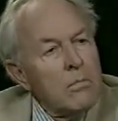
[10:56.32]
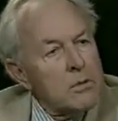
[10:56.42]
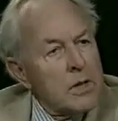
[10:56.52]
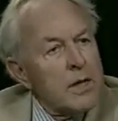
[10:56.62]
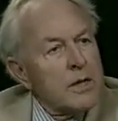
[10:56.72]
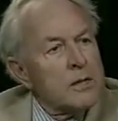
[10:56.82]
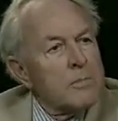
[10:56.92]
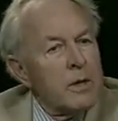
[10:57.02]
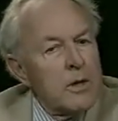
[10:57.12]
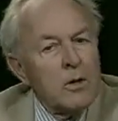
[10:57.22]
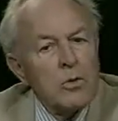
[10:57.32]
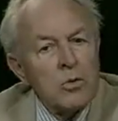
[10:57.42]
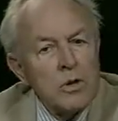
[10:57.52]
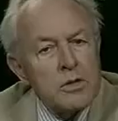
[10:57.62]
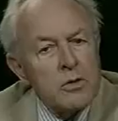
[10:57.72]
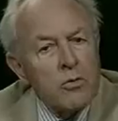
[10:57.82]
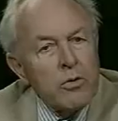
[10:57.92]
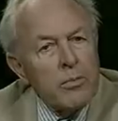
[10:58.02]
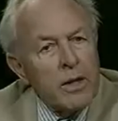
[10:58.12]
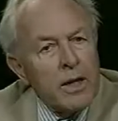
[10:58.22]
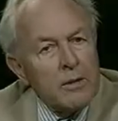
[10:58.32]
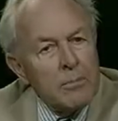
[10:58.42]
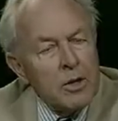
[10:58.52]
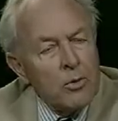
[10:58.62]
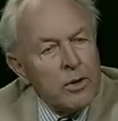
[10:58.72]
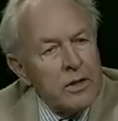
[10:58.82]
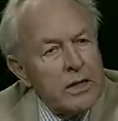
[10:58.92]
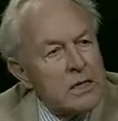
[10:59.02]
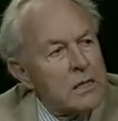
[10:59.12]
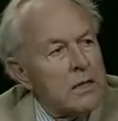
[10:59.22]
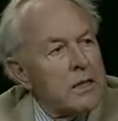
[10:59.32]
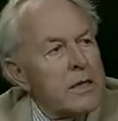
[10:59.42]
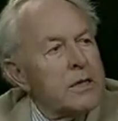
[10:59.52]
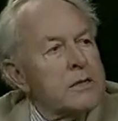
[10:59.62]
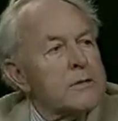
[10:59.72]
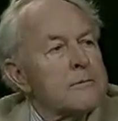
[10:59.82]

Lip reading: Science meaning to discriminate between this and this.